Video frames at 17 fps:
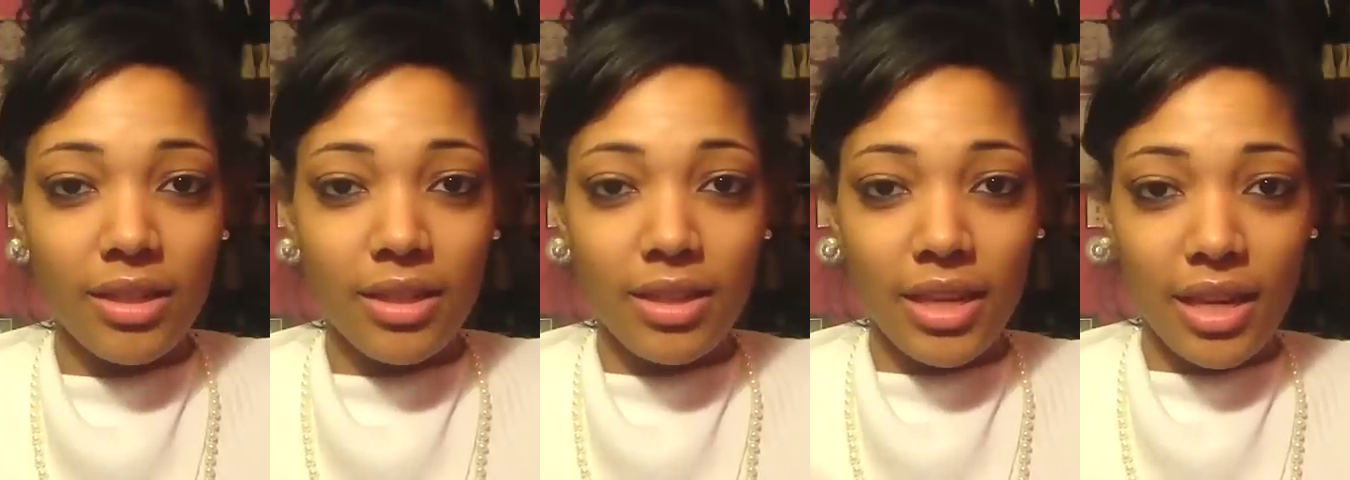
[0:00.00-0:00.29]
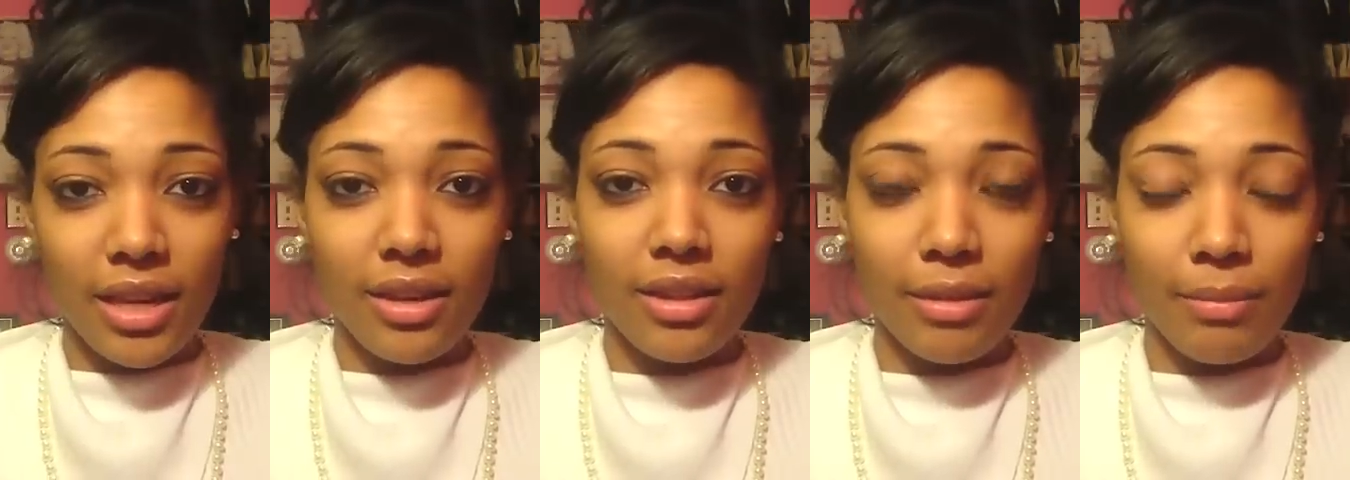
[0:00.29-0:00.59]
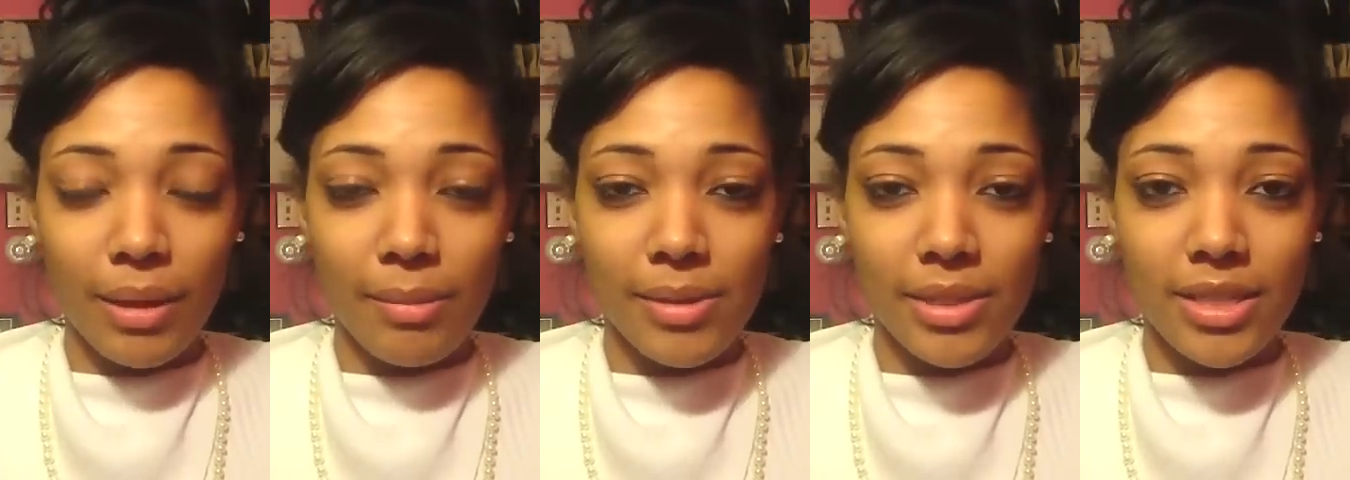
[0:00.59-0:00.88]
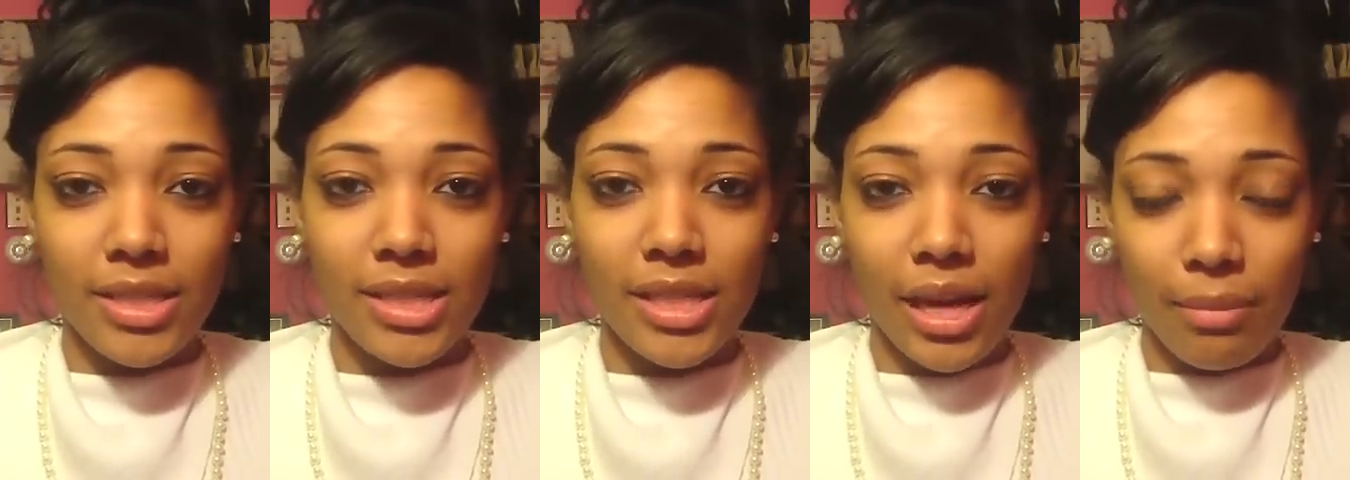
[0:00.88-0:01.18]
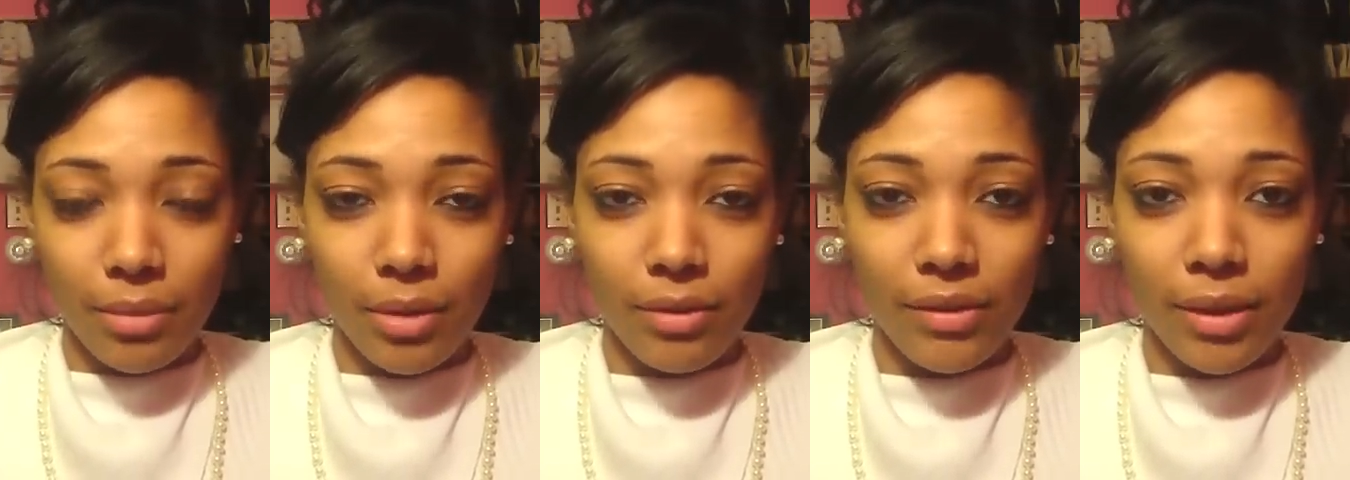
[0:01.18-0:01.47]
get the baby to stop
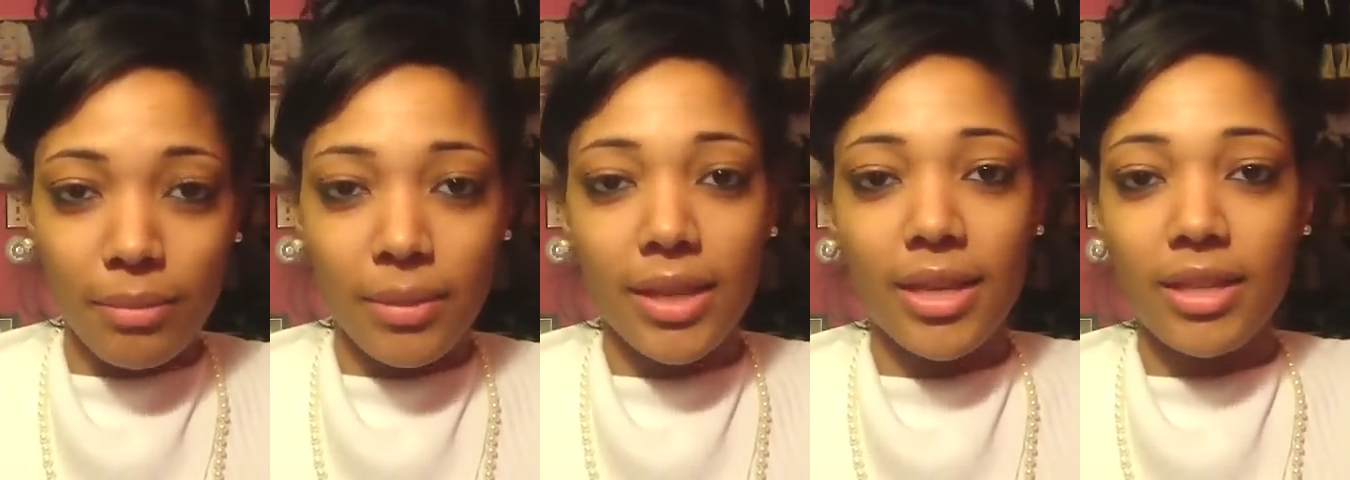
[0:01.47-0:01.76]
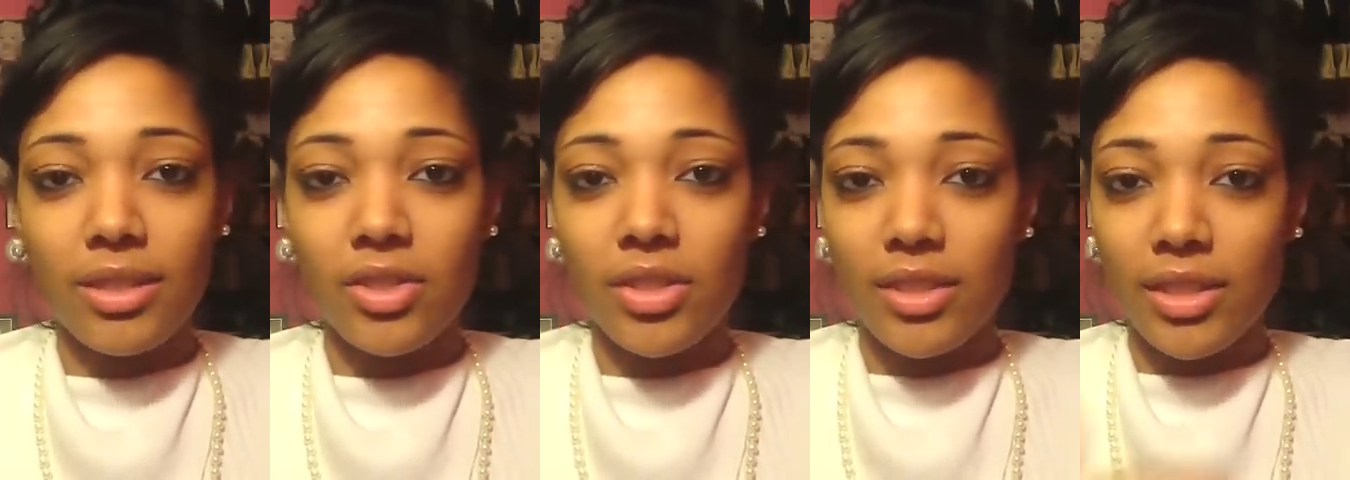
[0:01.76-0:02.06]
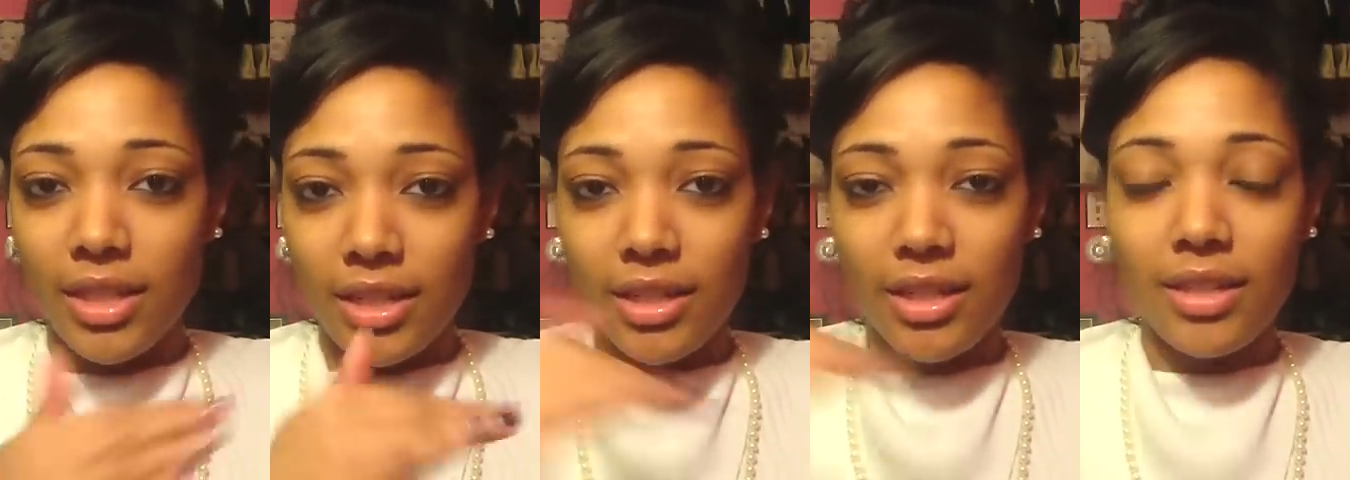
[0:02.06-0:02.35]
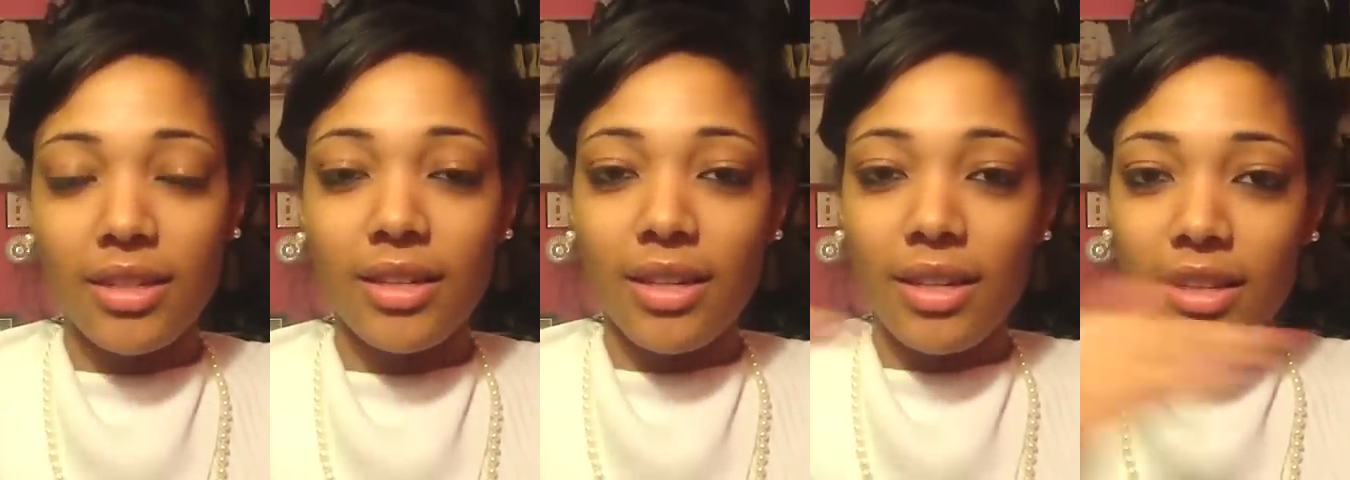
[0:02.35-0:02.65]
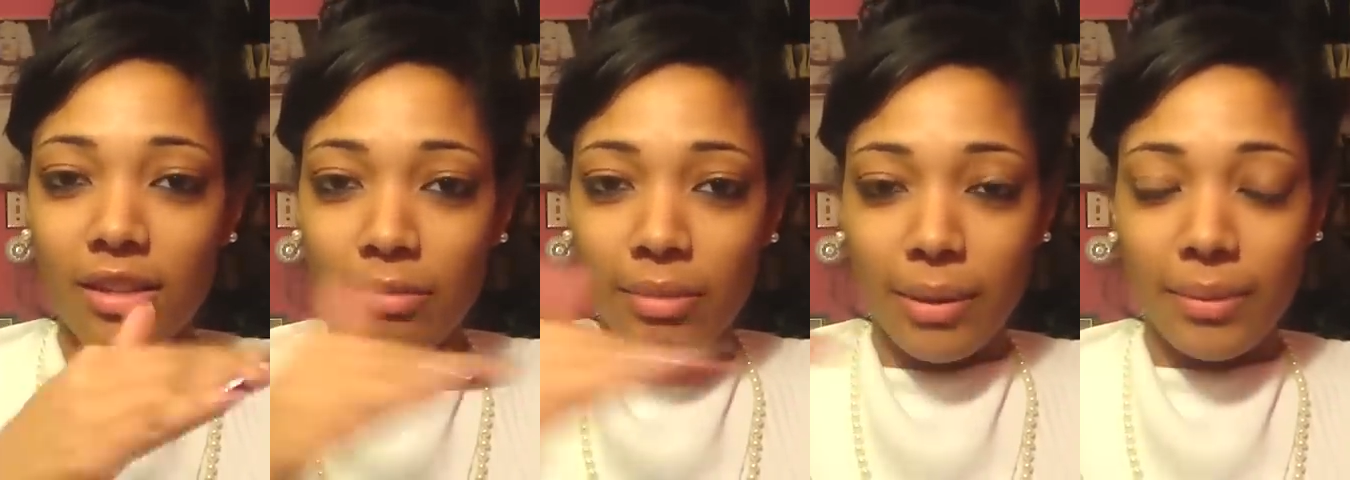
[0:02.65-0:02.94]
moving because she needed
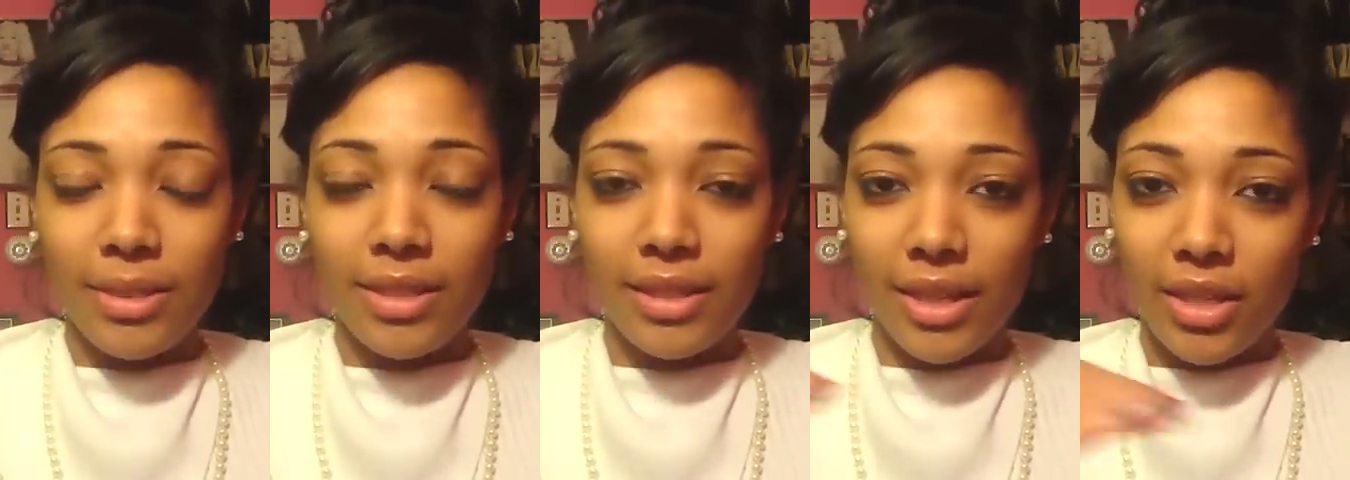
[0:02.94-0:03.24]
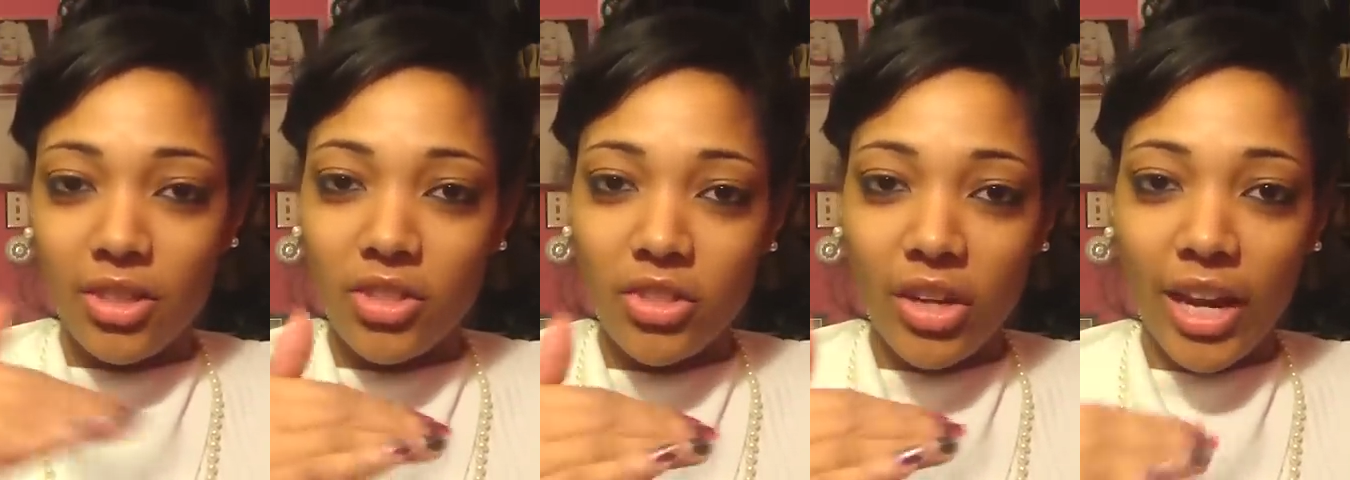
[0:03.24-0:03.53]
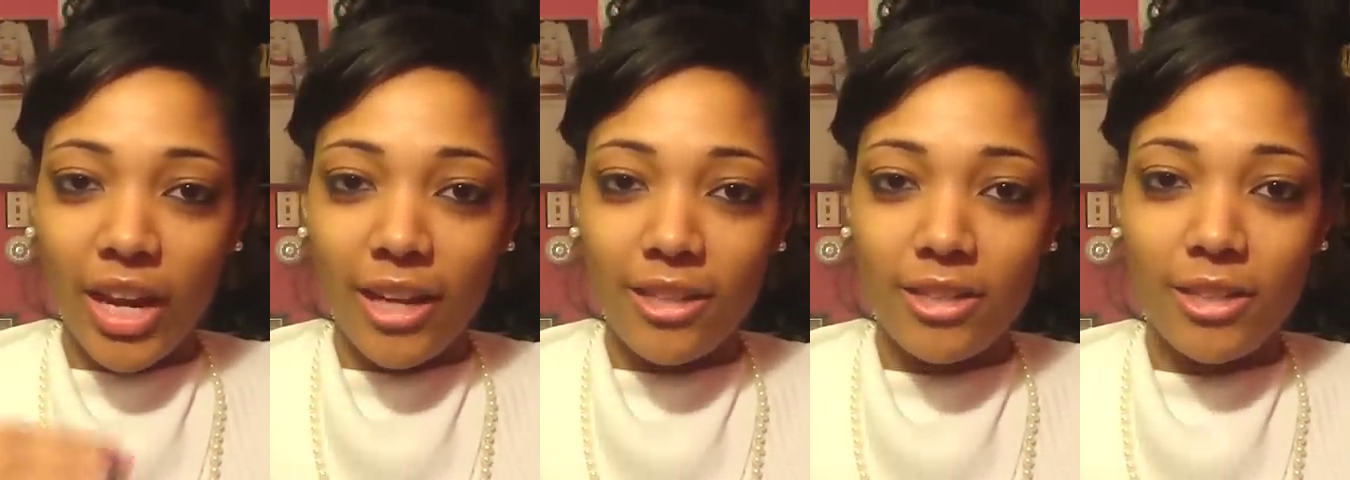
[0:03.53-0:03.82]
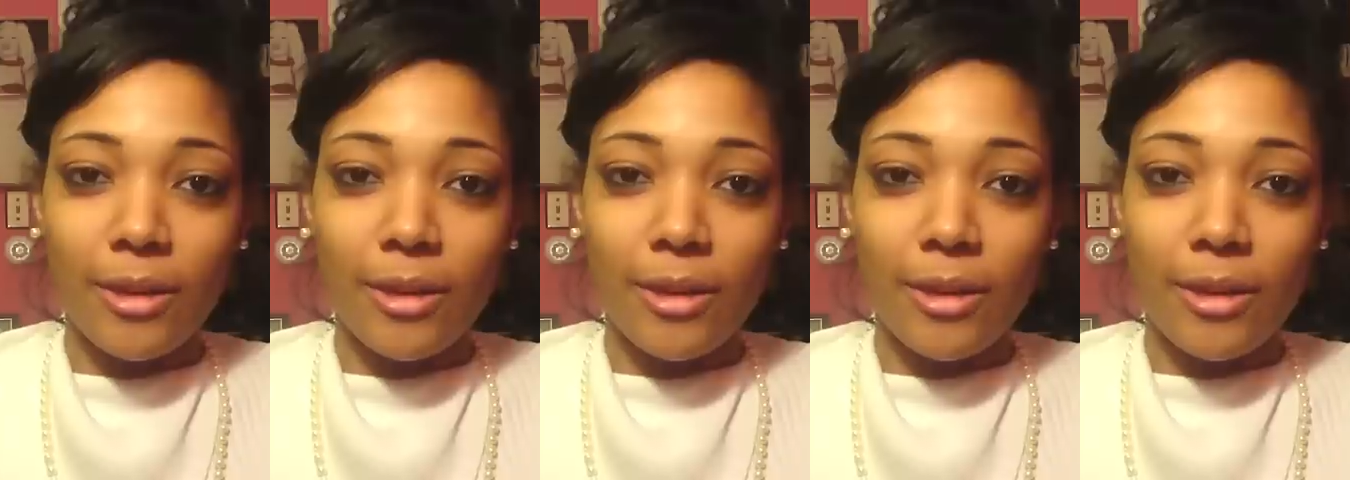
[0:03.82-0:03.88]
the baby to lay straight.